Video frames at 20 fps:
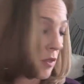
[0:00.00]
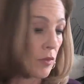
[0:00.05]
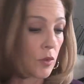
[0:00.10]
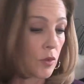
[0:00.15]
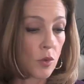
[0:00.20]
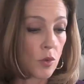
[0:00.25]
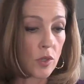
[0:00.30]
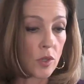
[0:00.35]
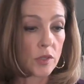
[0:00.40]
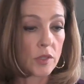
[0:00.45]
of
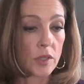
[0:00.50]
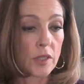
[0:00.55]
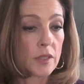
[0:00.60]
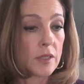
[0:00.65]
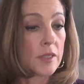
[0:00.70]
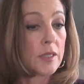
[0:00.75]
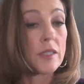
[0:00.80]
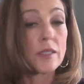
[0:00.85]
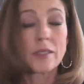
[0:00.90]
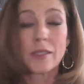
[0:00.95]
course,
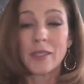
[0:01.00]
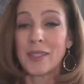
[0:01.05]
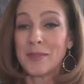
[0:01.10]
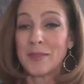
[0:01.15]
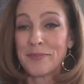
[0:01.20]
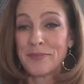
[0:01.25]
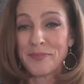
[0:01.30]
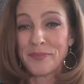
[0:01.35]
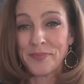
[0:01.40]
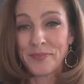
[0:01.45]
consistent
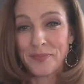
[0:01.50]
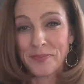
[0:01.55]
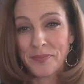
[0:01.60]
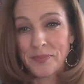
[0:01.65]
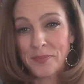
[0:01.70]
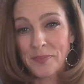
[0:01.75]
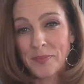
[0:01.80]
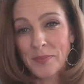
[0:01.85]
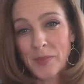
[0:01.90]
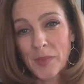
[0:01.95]

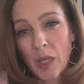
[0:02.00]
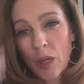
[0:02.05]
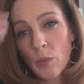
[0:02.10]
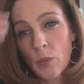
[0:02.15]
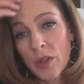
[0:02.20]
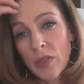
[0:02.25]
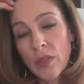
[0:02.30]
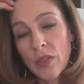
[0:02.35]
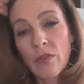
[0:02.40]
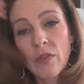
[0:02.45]

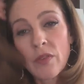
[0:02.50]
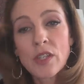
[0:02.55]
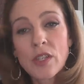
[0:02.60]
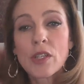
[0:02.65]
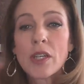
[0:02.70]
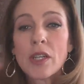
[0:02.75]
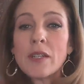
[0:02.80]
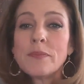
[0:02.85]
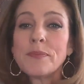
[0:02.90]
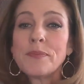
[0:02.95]
with the
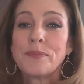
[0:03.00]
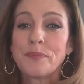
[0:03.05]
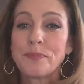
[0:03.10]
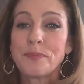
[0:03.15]
vision